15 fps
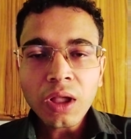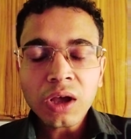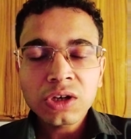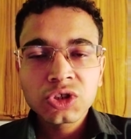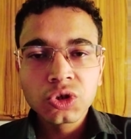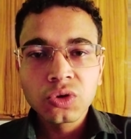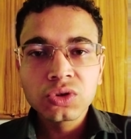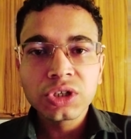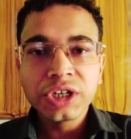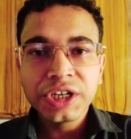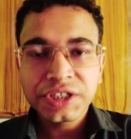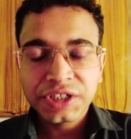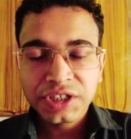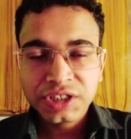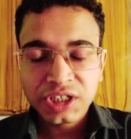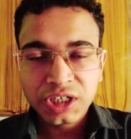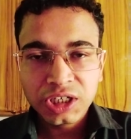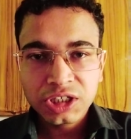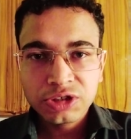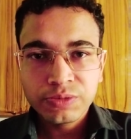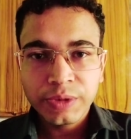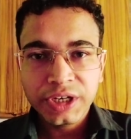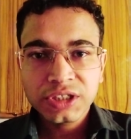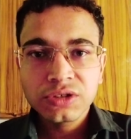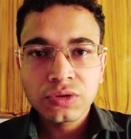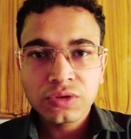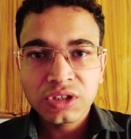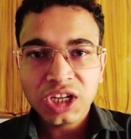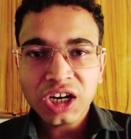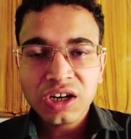So the decision is based
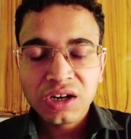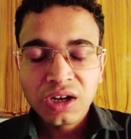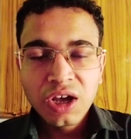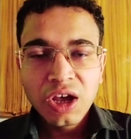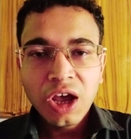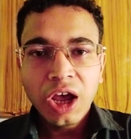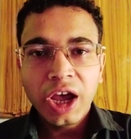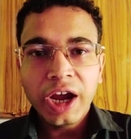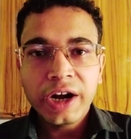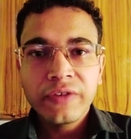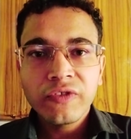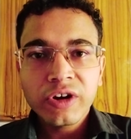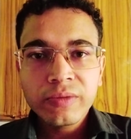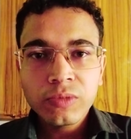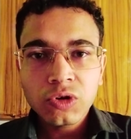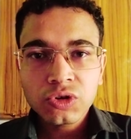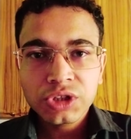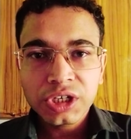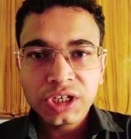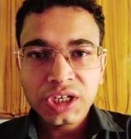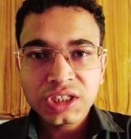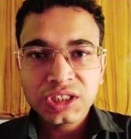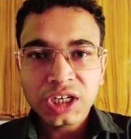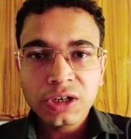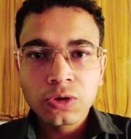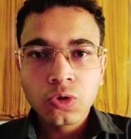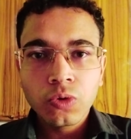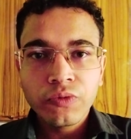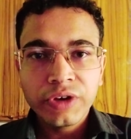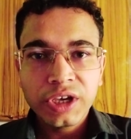on that. And one more thing is that
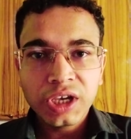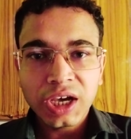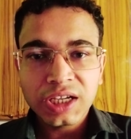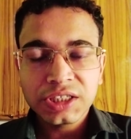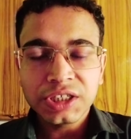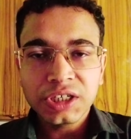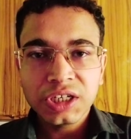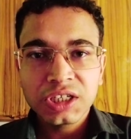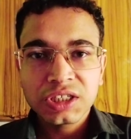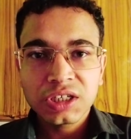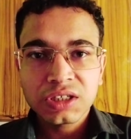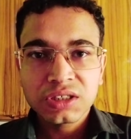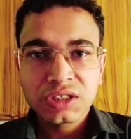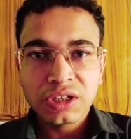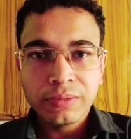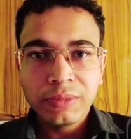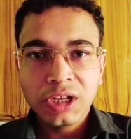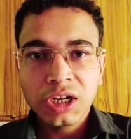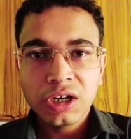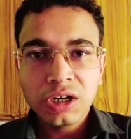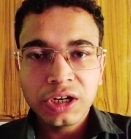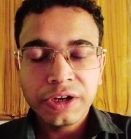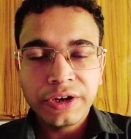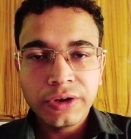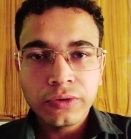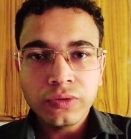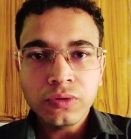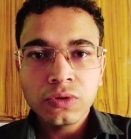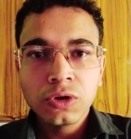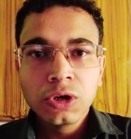Groovy, as it is a similarly
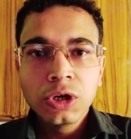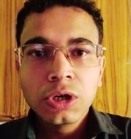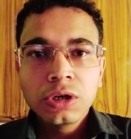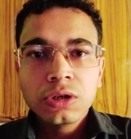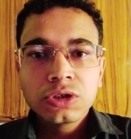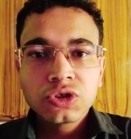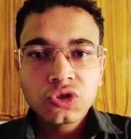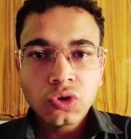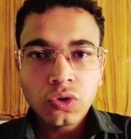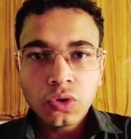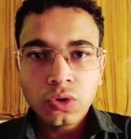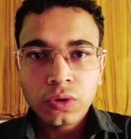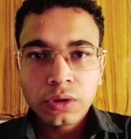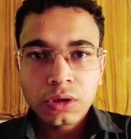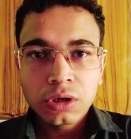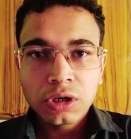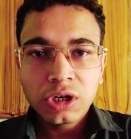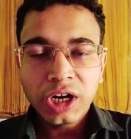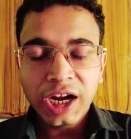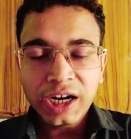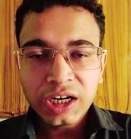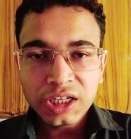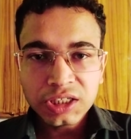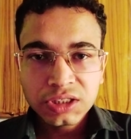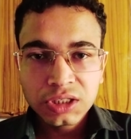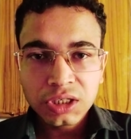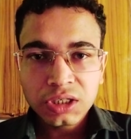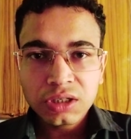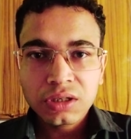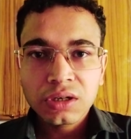new, so that is
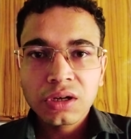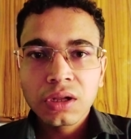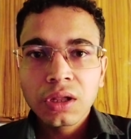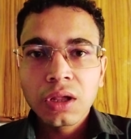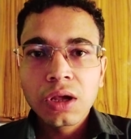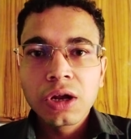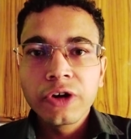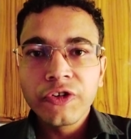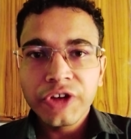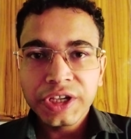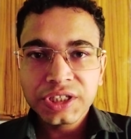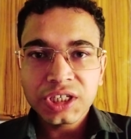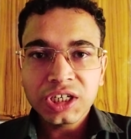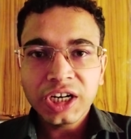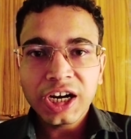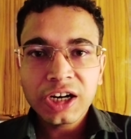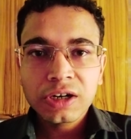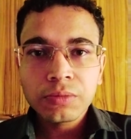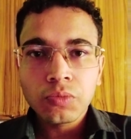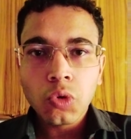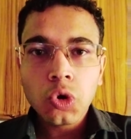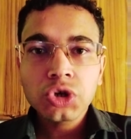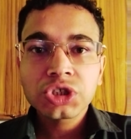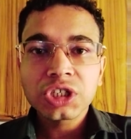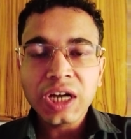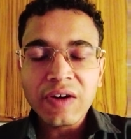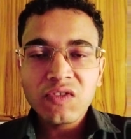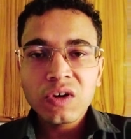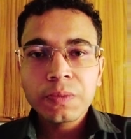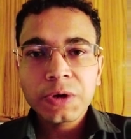the reason that most
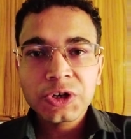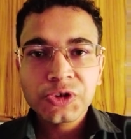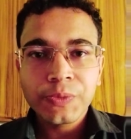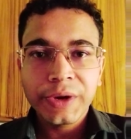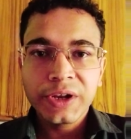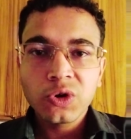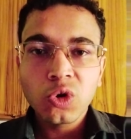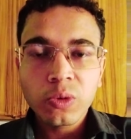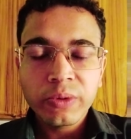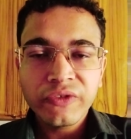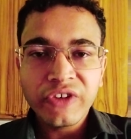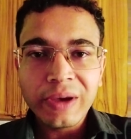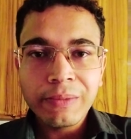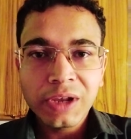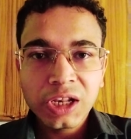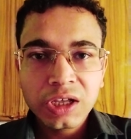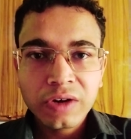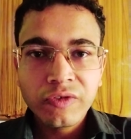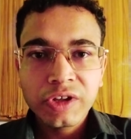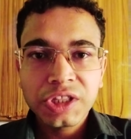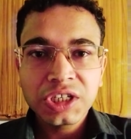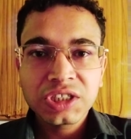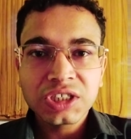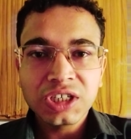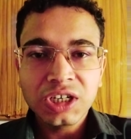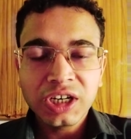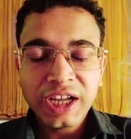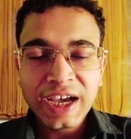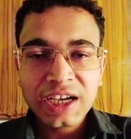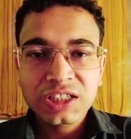developers may not be familiar with the
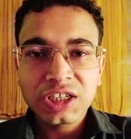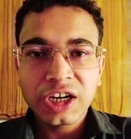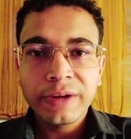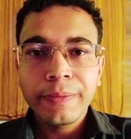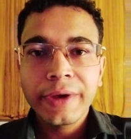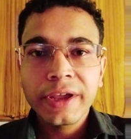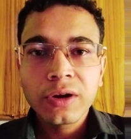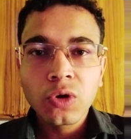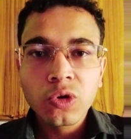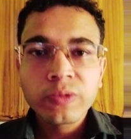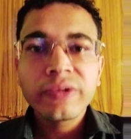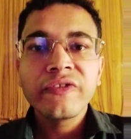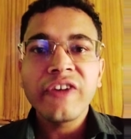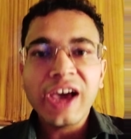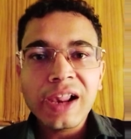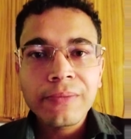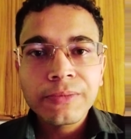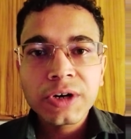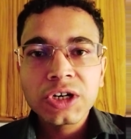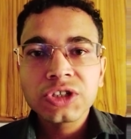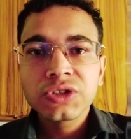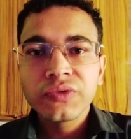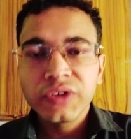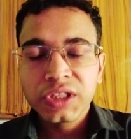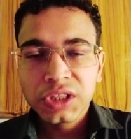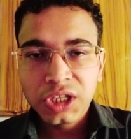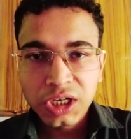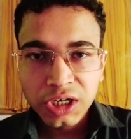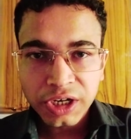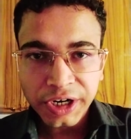syntax and may not be well versed with
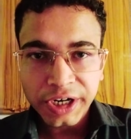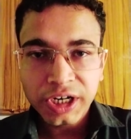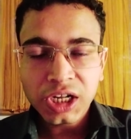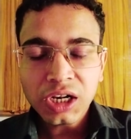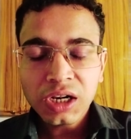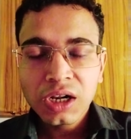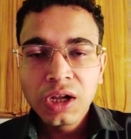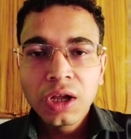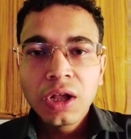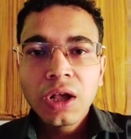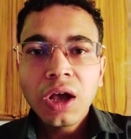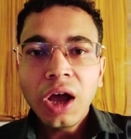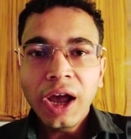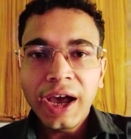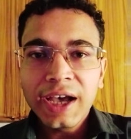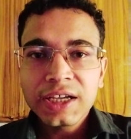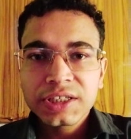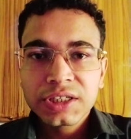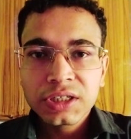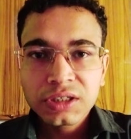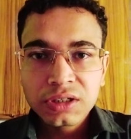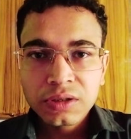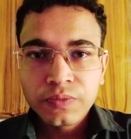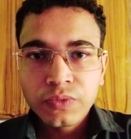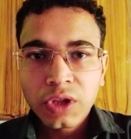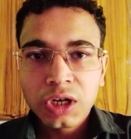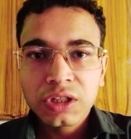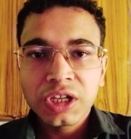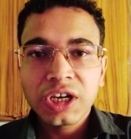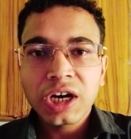the Gradle as
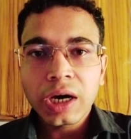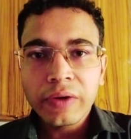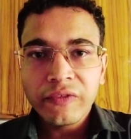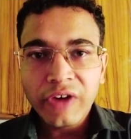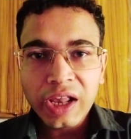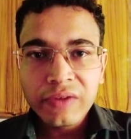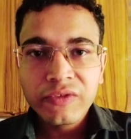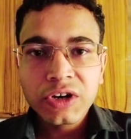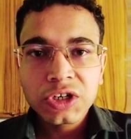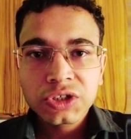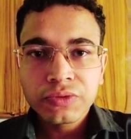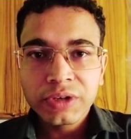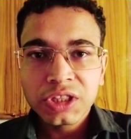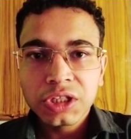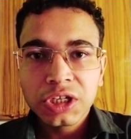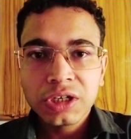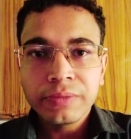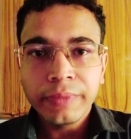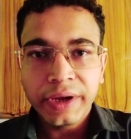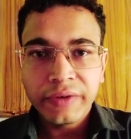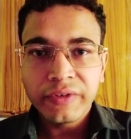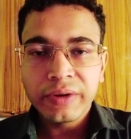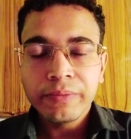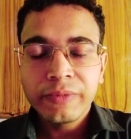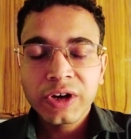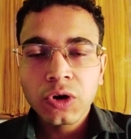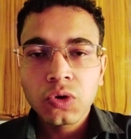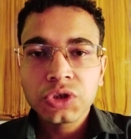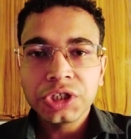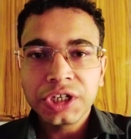they are well versed with the Maven,
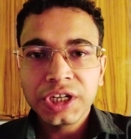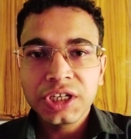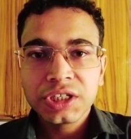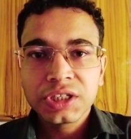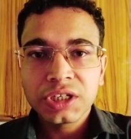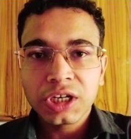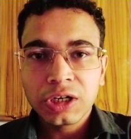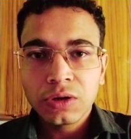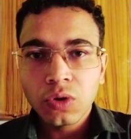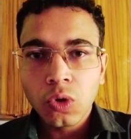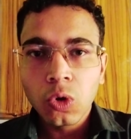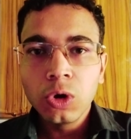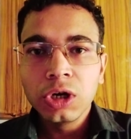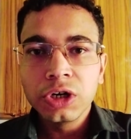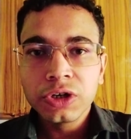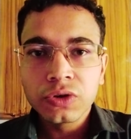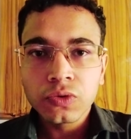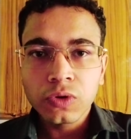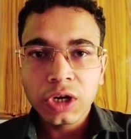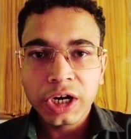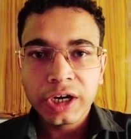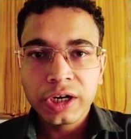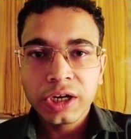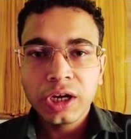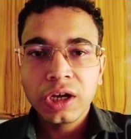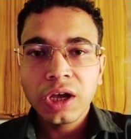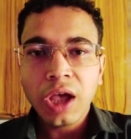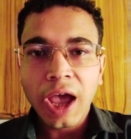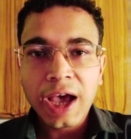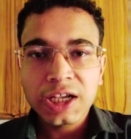because it is an old tool and
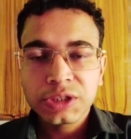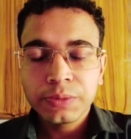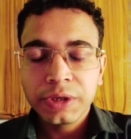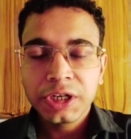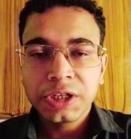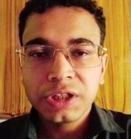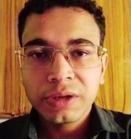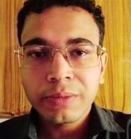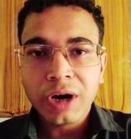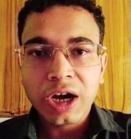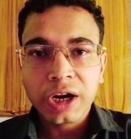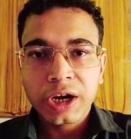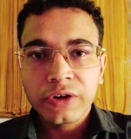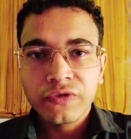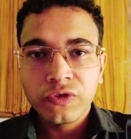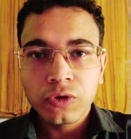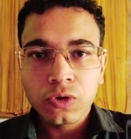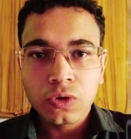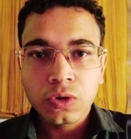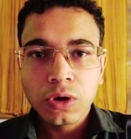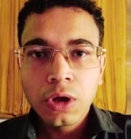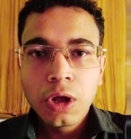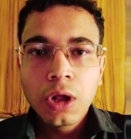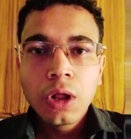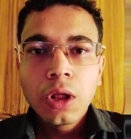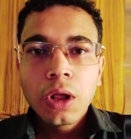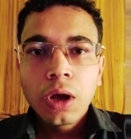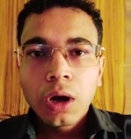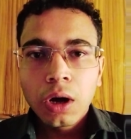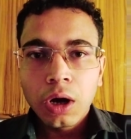it has been in the market for
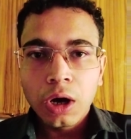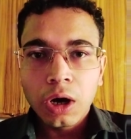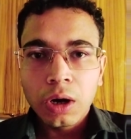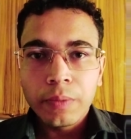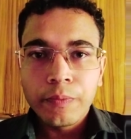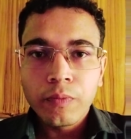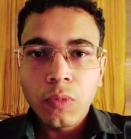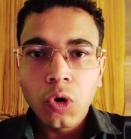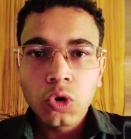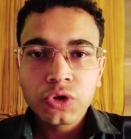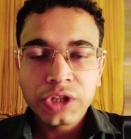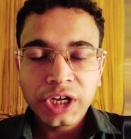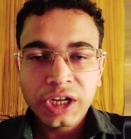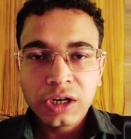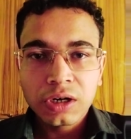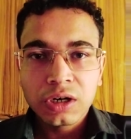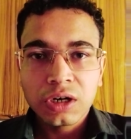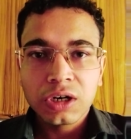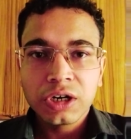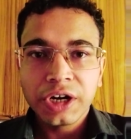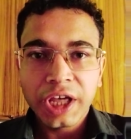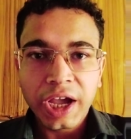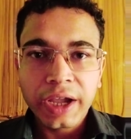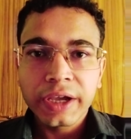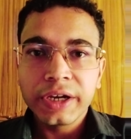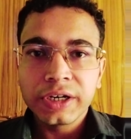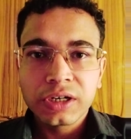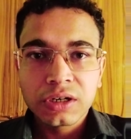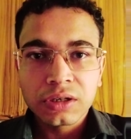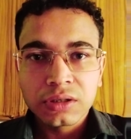more than a decade.
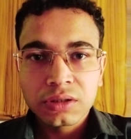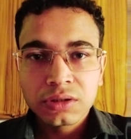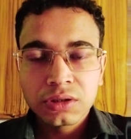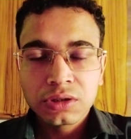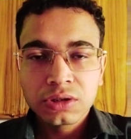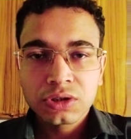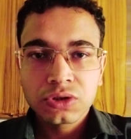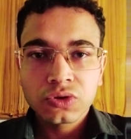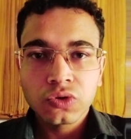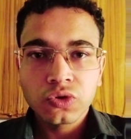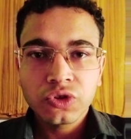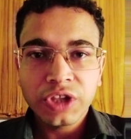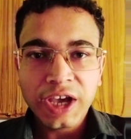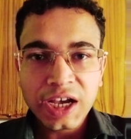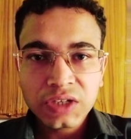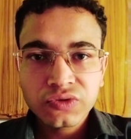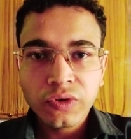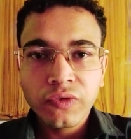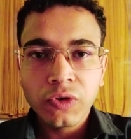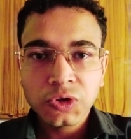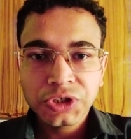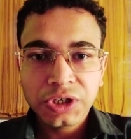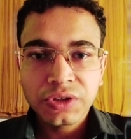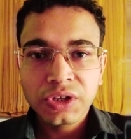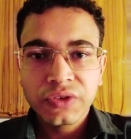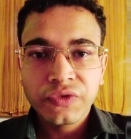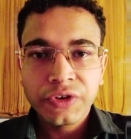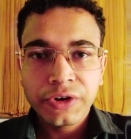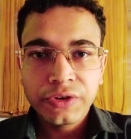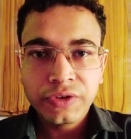So thanks for watching this
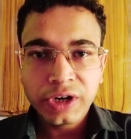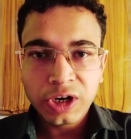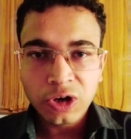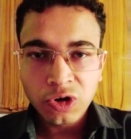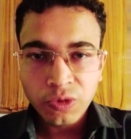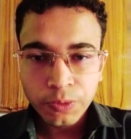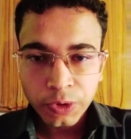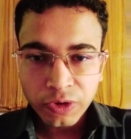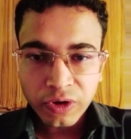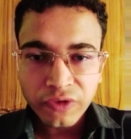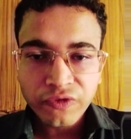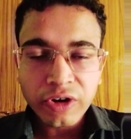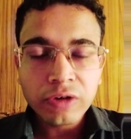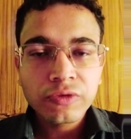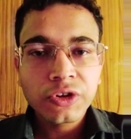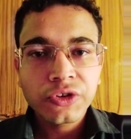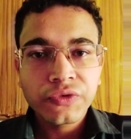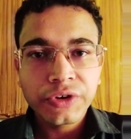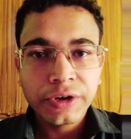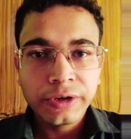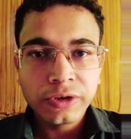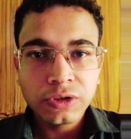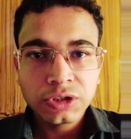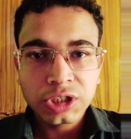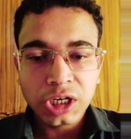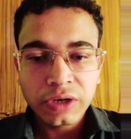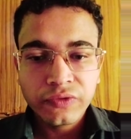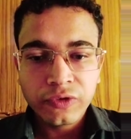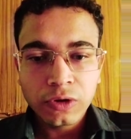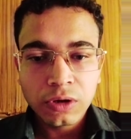video and hope you have found this video
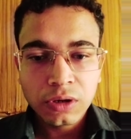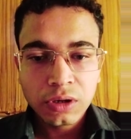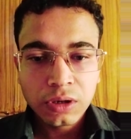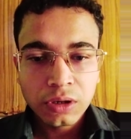insightful.